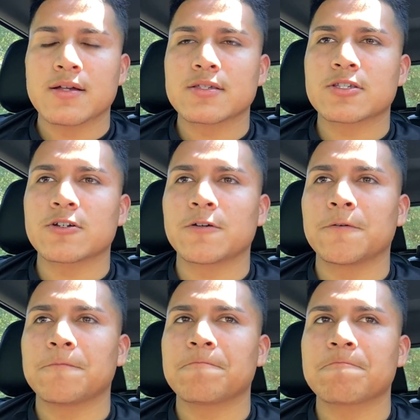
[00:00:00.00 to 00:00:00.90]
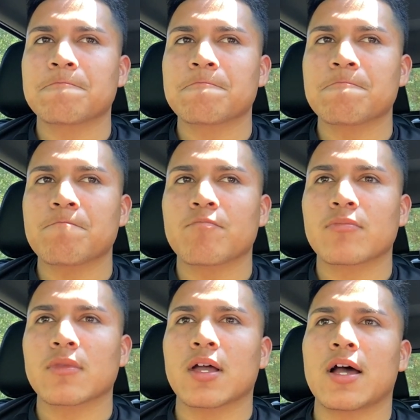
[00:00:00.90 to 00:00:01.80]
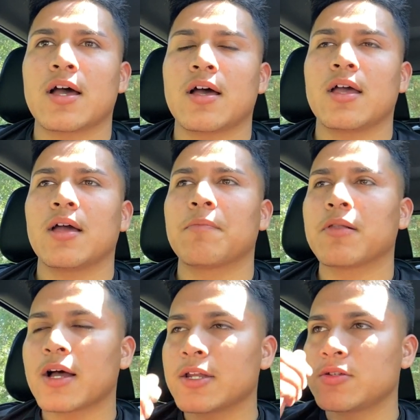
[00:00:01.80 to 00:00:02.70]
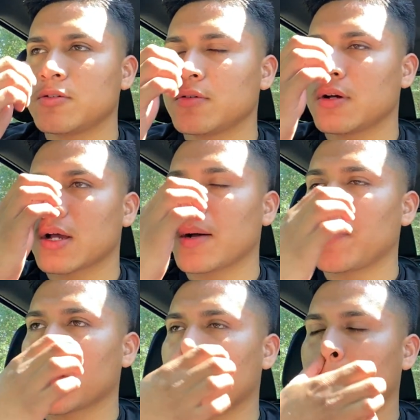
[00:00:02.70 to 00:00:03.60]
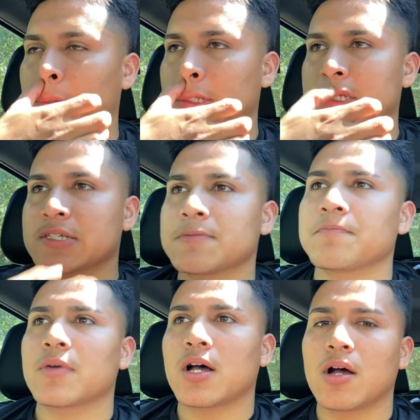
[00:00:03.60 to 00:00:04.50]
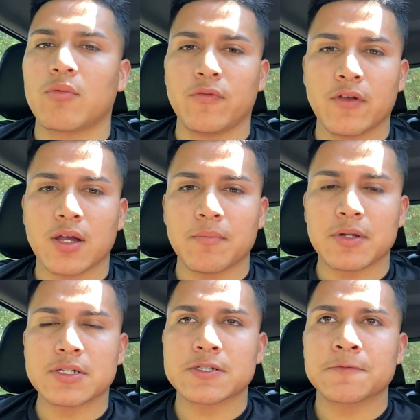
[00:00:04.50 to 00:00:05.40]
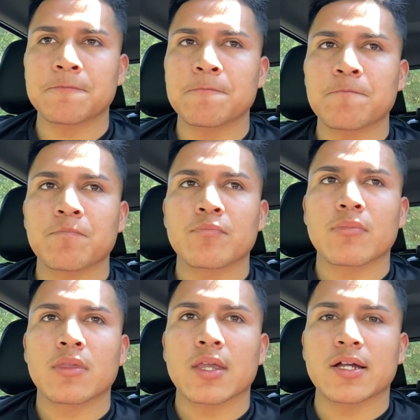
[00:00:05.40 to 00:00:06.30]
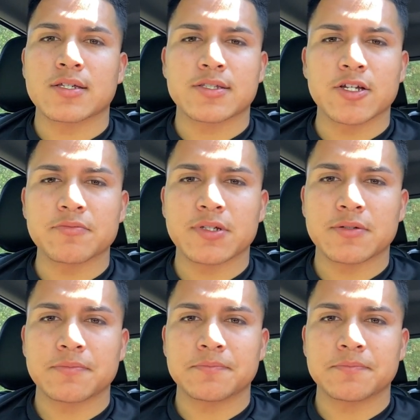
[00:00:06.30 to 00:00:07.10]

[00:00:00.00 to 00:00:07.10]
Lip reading: So I applied to a couple companies, roofing companies, as a salesman.